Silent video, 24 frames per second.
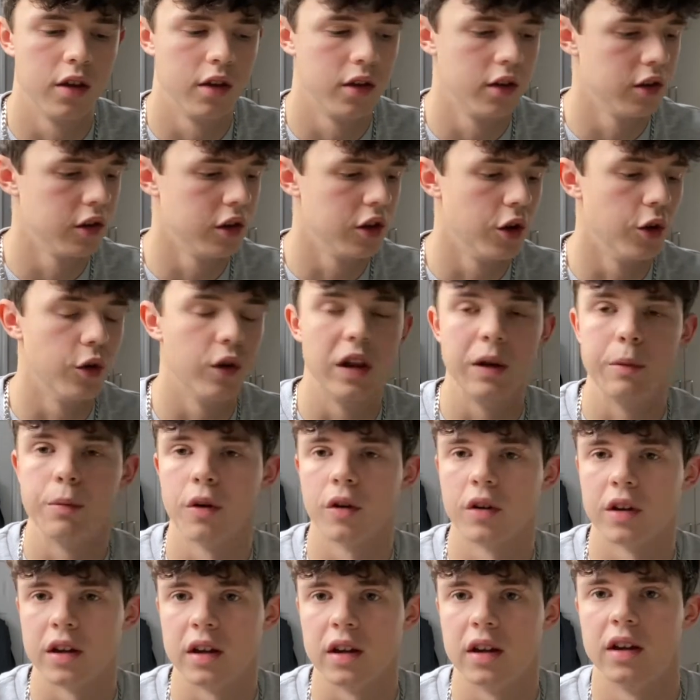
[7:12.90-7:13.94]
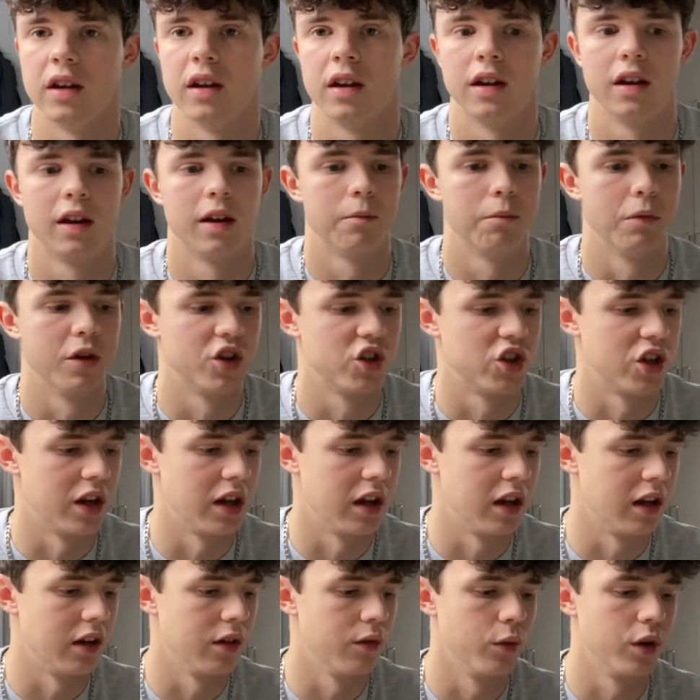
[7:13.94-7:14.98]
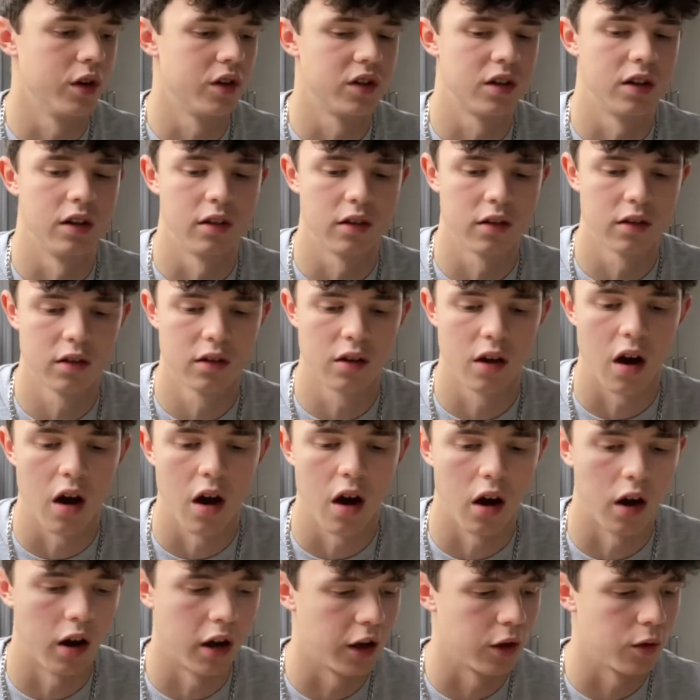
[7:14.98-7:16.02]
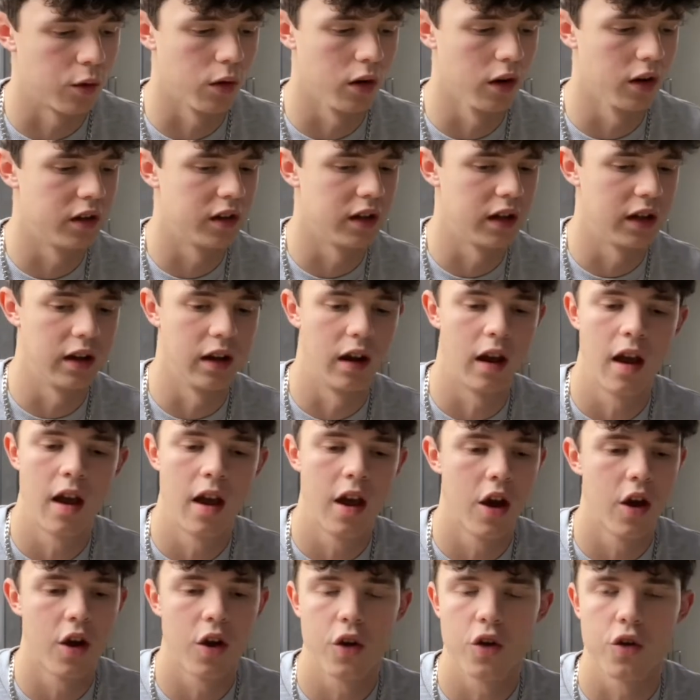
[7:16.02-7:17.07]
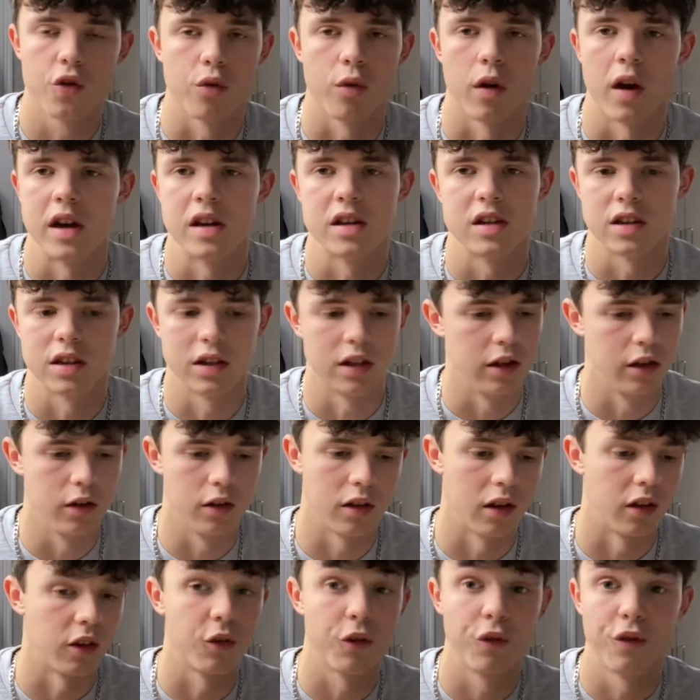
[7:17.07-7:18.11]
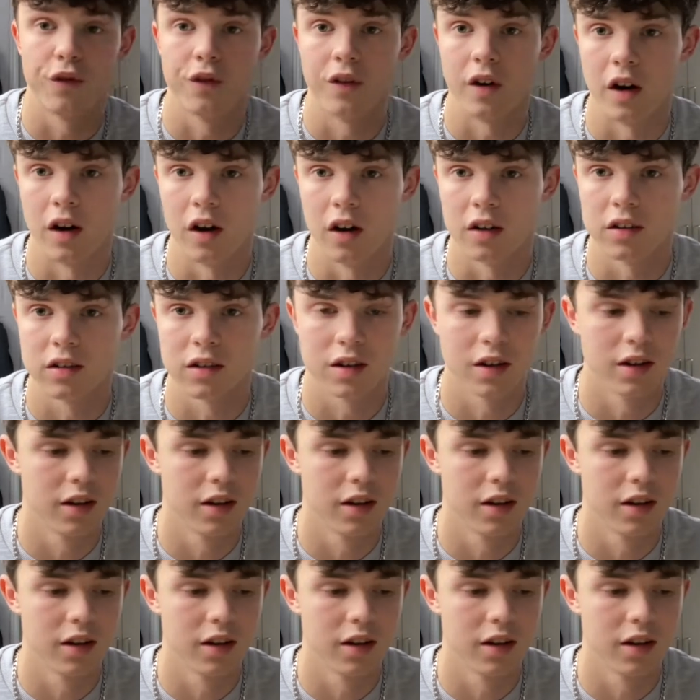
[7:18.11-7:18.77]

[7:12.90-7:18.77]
unibody machine which is high quality, great to use, it's fast.